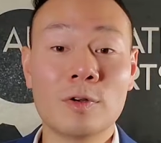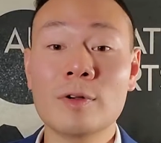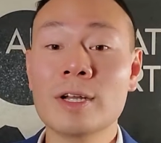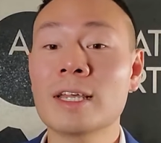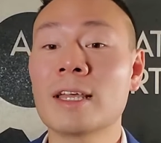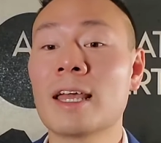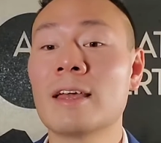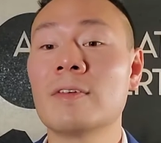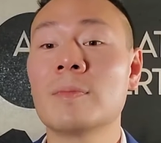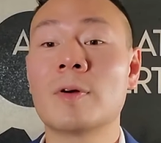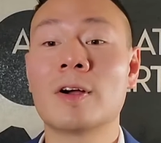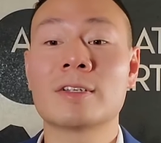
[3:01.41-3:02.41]
running heavy
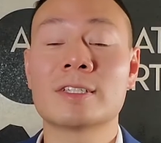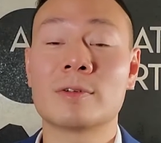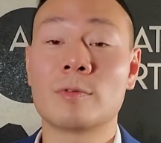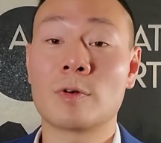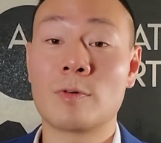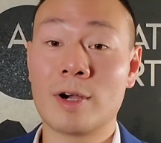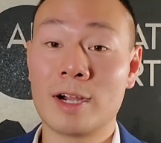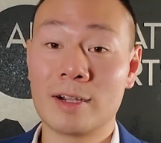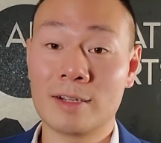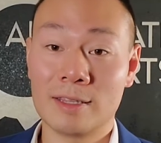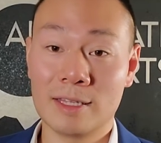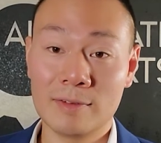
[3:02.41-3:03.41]
parts that
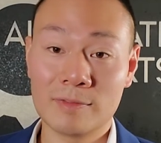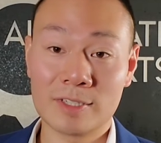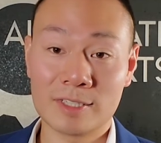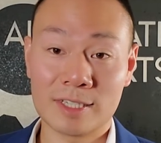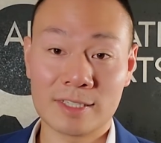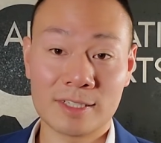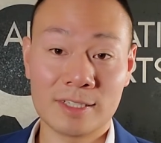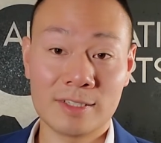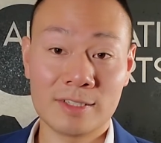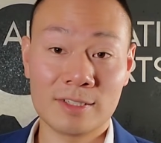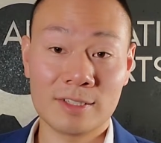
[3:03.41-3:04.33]
require lift assistance,